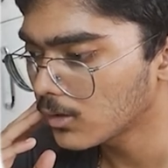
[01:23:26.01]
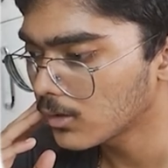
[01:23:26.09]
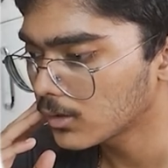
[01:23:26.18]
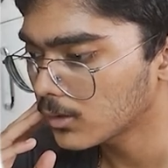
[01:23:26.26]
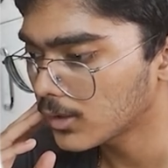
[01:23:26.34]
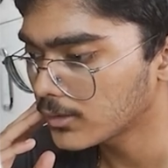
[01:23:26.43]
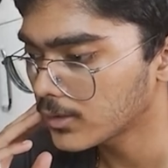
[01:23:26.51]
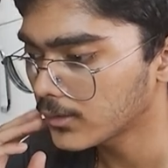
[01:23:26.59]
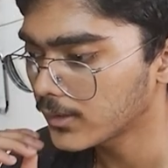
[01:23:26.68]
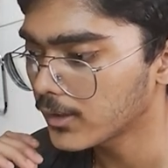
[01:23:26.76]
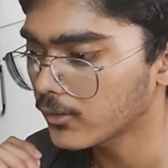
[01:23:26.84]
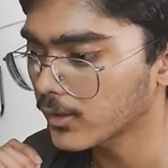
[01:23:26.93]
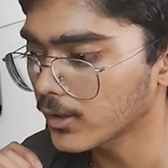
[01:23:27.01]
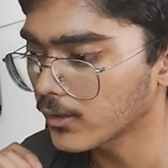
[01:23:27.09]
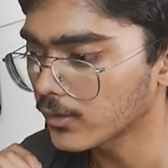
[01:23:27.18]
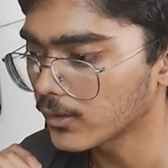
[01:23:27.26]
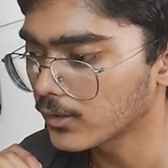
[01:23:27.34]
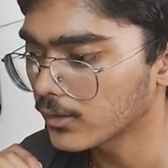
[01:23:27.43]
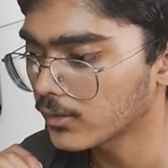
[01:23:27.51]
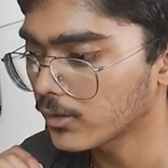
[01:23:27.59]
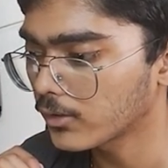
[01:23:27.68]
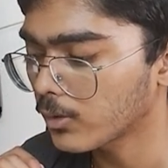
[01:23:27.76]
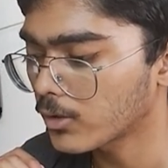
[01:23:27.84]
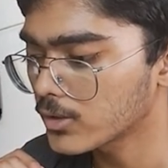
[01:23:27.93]
Now let's just see the status here. The status
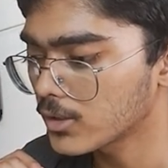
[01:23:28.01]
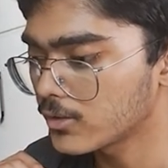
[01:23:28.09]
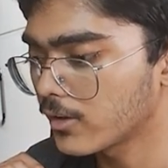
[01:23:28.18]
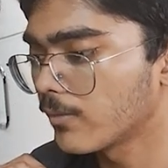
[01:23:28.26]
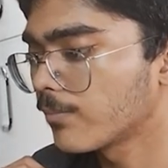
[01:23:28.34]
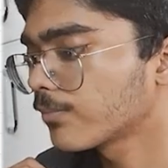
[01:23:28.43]
is gonna change here.